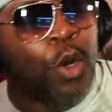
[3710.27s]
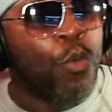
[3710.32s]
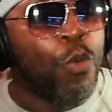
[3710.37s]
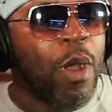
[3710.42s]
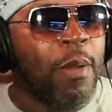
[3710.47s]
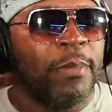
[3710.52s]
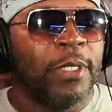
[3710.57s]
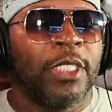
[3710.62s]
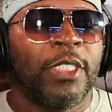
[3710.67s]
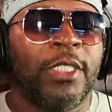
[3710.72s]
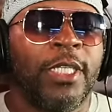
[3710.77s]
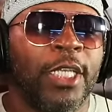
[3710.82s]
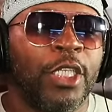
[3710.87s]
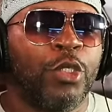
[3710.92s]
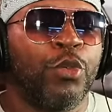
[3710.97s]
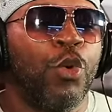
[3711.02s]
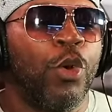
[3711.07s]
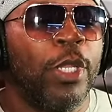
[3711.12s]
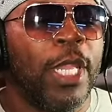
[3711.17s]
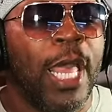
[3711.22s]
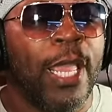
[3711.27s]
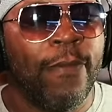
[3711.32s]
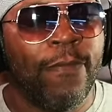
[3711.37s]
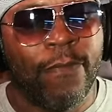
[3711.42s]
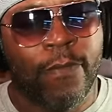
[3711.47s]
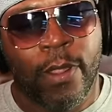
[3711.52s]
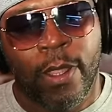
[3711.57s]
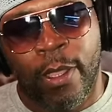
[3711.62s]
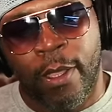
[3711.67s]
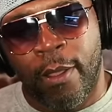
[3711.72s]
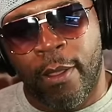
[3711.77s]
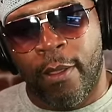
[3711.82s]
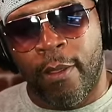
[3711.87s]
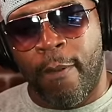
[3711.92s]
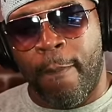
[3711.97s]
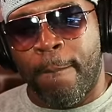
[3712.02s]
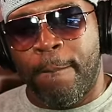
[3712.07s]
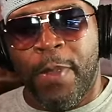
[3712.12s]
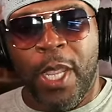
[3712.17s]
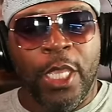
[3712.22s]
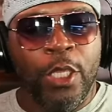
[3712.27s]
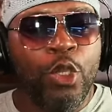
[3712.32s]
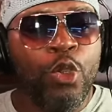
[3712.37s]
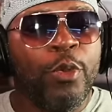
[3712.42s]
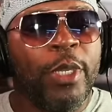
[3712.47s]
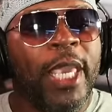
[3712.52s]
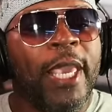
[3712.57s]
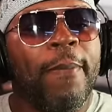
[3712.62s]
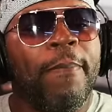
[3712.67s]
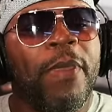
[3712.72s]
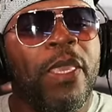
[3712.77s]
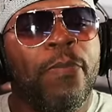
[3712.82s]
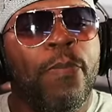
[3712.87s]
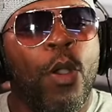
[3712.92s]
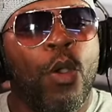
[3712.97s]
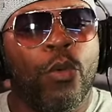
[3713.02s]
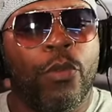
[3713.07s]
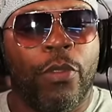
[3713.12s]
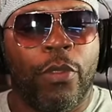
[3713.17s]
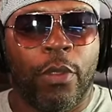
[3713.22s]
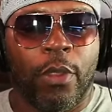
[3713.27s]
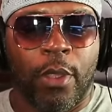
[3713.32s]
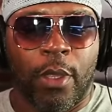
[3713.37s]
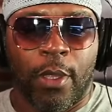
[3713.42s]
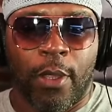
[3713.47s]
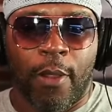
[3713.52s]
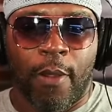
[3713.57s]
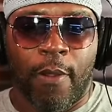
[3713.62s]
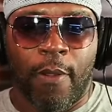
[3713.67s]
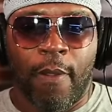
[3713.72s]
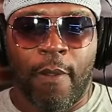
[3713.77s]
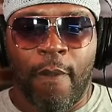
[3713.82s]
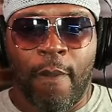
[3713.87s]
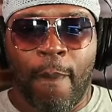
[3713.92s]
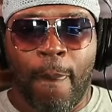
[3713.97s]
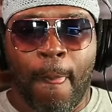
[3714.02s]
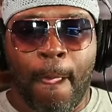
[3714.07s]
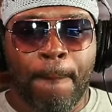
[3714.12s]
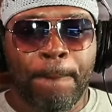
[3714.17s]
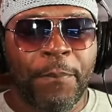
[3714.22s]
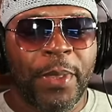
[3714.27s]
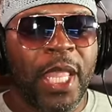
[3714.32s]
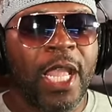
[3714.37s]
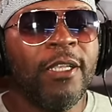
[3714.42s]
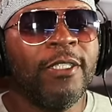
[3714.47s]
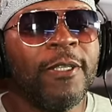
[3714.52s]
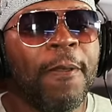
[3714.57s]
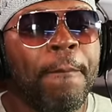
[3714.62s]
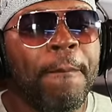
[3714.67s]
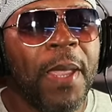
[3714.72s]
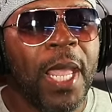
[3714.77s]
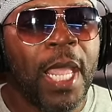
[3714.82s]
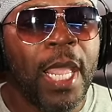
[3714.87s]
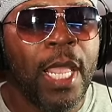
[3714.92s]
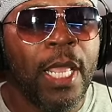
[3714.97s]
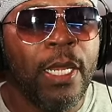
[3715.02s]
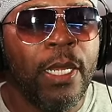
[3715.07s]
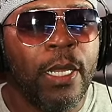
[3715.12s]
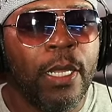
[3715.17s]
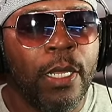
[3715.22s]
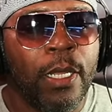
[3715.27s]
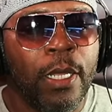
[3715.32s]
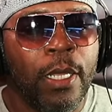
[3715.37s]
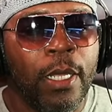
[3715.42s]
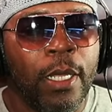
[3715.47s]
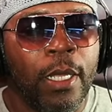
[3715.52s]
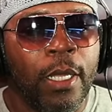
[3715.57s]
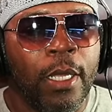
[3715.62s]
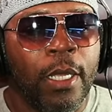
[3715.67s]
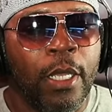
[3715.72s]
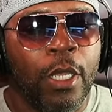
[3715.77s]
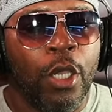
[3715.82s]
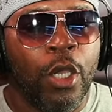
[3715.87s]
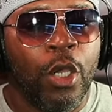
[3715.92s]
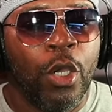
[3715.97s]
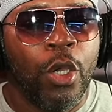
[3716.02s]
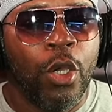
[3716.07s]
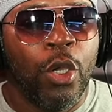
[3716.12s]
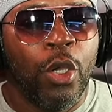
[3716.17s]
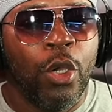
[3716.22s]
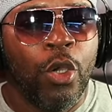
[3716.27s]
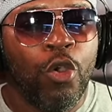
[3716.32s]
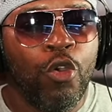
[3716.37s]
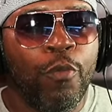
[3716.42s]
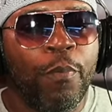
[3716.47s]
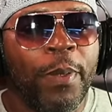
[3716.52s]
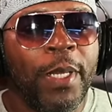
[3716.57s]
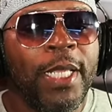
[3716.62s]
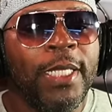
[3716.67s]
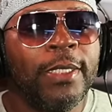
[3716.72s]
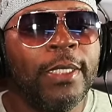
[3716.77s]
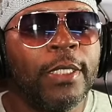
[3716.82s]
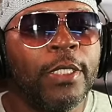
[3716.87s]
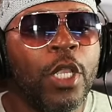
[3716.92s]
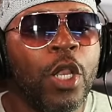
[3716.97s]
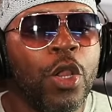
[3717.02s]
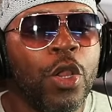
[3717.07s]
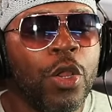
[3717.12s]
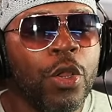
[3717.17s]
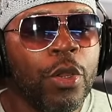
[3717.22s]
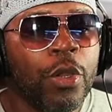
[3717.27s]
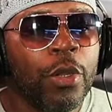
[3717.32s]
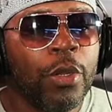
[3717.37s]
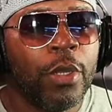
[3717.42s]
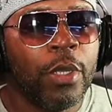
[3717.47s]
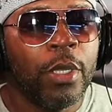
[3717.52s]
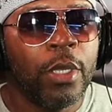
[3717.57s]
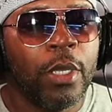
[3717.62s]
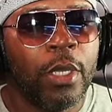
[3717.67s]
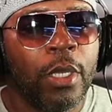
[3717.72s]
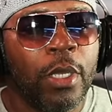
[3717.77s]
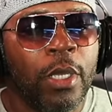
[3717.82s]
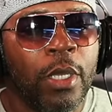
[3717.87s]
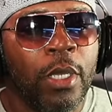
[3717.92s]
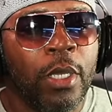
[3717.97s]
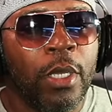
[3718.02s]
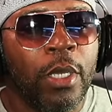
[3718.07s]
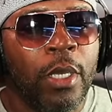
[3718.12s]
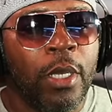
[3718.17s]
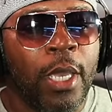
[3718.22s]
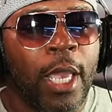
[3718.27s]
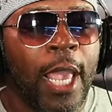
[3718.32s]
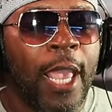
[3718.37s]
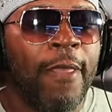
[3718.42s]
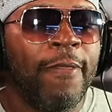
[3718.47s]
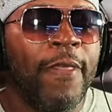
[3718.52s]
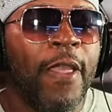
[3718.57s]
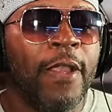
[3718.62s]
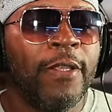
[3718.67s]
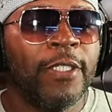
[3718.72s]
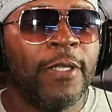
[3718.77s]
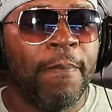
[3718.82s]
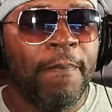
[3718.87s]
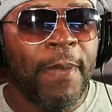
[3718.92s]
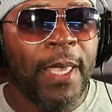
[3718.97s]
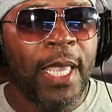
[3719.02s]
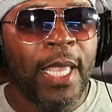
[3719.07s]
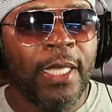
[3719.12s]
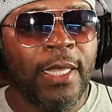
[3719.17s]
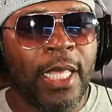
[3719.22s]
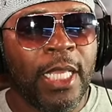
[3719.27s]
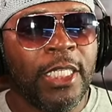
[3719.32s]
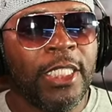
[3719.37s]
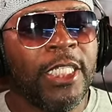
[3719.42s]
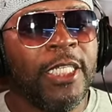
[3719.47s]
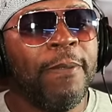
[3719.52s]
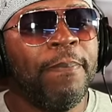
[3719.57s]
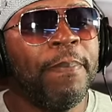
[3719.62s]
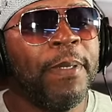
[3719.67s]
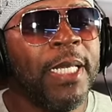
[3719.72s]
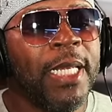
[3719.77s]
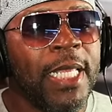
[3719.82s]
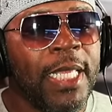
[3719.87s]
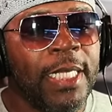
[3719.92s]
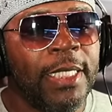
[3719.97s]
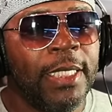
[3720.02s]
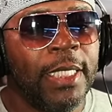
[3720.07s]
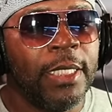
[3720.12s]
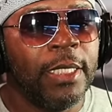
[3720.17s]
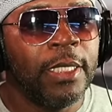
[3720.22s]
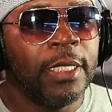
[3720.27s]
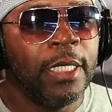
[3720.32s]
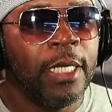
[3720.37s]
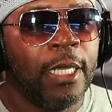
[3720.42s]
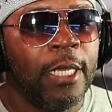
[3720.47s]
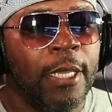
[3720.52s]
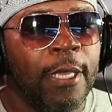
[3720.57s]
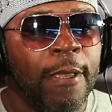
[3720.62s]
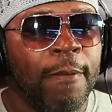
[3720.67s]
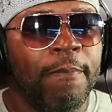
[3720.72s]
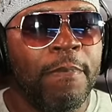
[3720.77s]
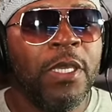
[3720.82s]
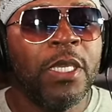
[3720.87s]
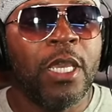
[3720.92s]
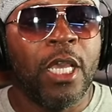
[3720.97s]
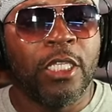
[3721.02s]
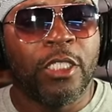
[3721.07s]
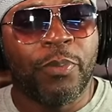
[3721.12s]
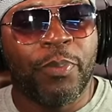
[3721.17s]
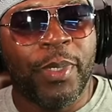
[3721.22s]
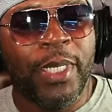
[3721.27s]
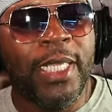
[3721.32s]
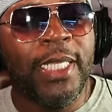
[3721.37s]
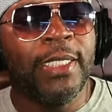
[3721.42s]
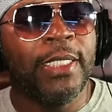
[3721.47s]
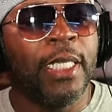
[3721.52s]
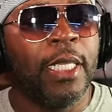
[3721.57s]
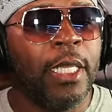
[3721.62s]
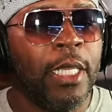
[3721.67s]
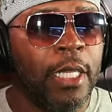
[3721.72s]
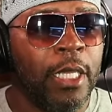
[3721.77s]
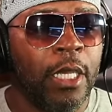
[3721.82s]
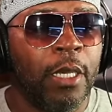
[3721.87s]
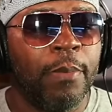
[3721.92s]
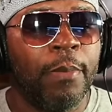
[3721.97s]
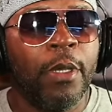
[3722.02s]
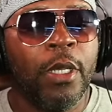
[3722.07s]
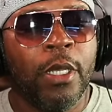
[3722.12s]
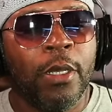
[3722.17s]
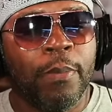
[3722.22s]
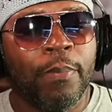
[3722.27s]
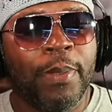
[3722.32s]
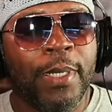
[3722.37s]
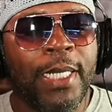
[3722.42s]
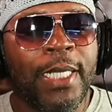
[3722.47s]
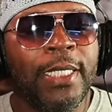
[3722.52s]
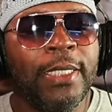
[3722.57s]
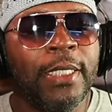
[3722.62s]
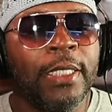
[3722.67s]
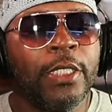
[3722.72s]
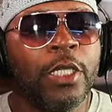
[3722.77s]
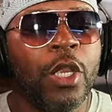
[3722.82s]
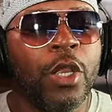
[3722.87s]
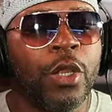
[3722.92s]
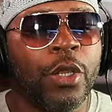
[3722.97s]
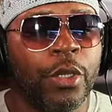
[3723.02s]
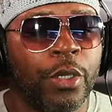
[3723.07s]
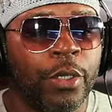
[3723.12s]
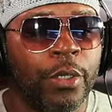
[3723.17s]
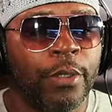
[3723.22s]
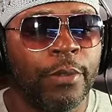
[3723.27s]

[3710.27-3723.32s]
woman's sexual life, and you can't be both. There's a man who pleases her, and there's a man that she pleases because pleasing him pleases her.